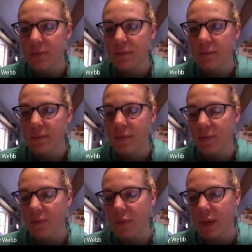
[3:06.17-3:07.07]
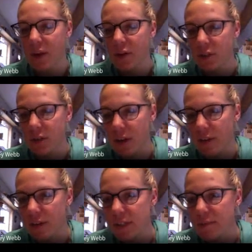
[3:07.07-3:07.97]
with my cursor
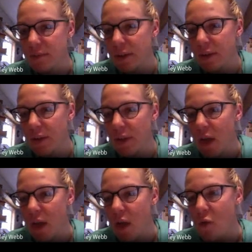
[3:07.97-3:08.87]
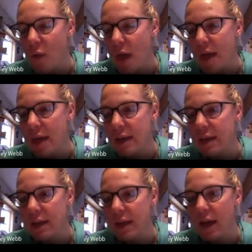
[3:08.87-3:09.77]
here, there's some little
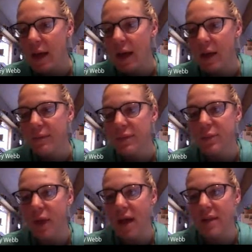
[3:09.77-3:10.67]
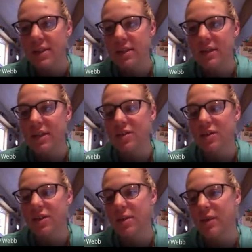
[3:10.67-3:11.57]
red spots. These
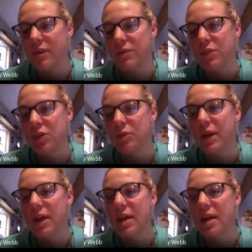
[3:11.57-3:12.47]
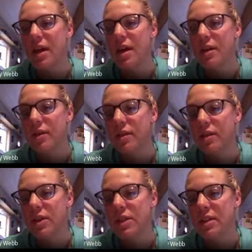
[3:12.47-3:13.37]
are some of them too, but
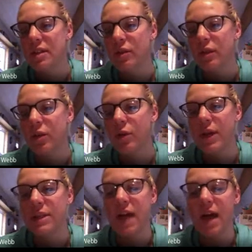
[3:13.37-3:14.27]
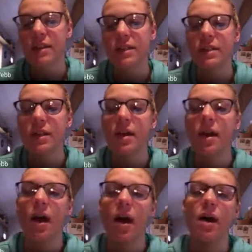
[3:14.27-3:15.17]
you can see the little red dots.
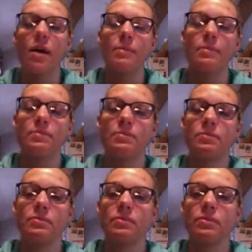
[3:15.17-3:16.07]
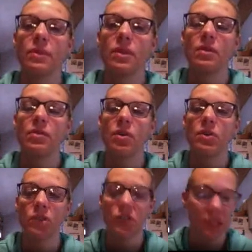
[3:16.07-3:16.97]
Um,
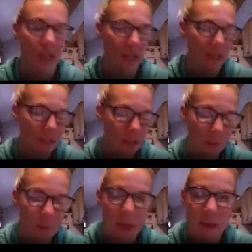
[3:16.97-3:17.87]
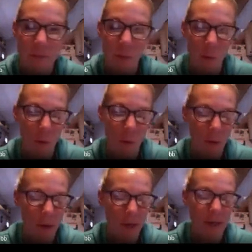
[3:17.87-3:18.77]
those are just like little
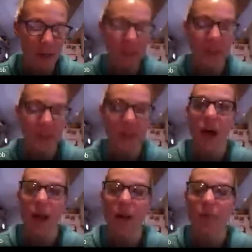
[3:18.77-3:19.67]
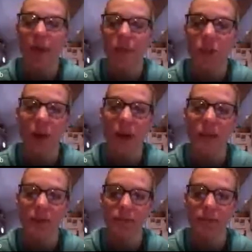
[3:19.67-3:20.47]
pinpoint hemorrhage spots.